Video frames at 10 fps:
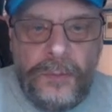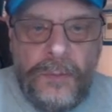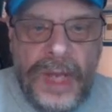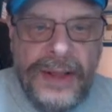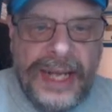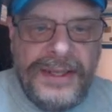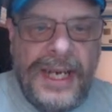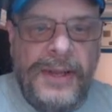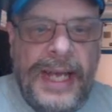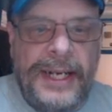that's
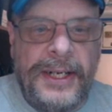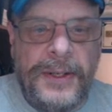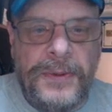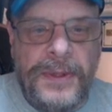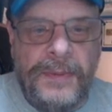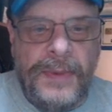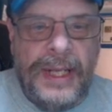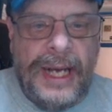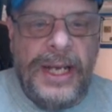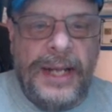how that goes.
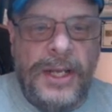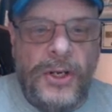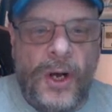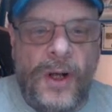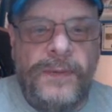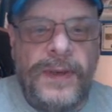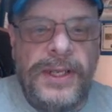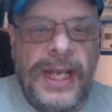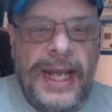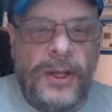Now you got the
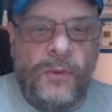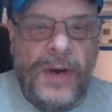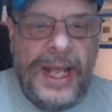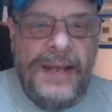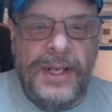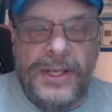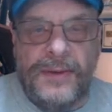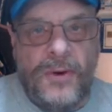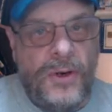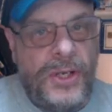Dolphins at the Ravens.
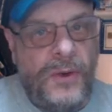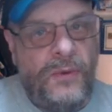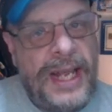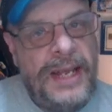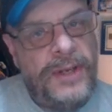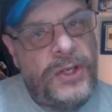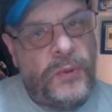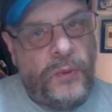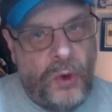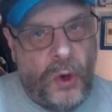Of course, the Ravens
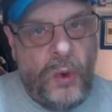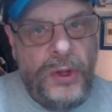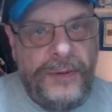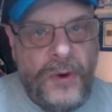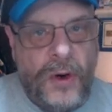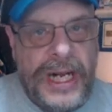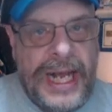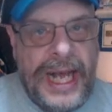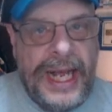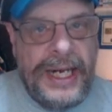rolled the
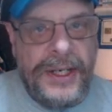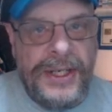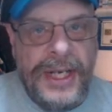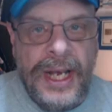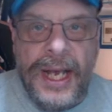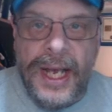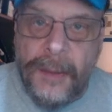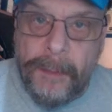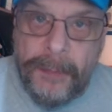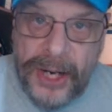49ers,
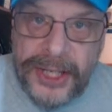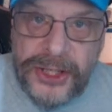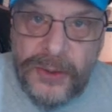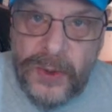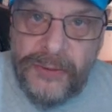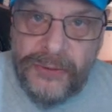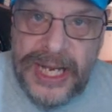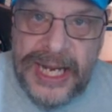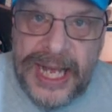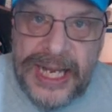but should we
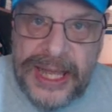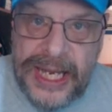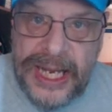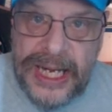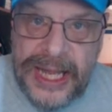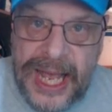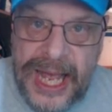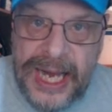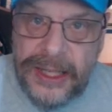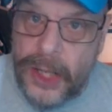read anything into
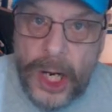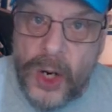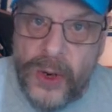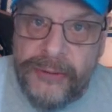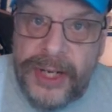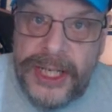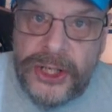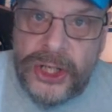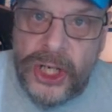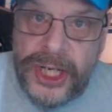that? No, we really
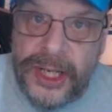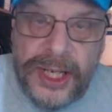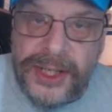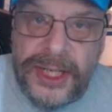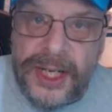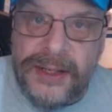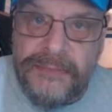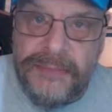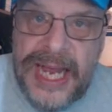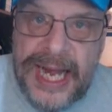shouldn't, because it
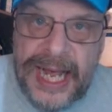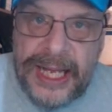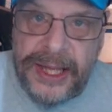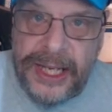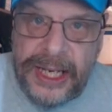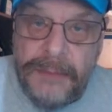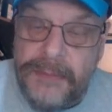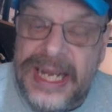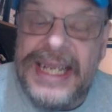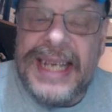doesn't mean anything. It
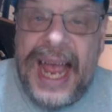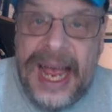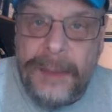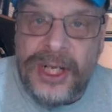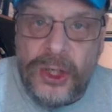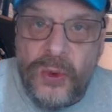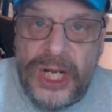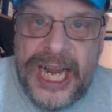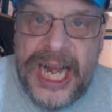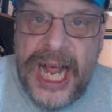means
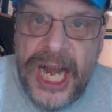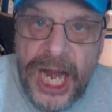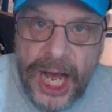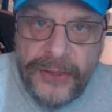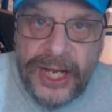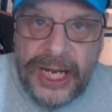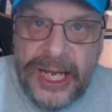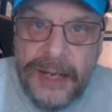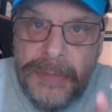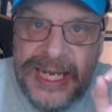absolutely nothing.
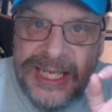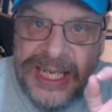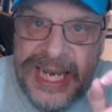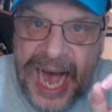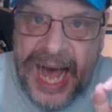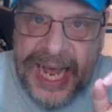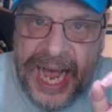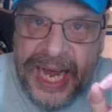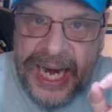It means nada,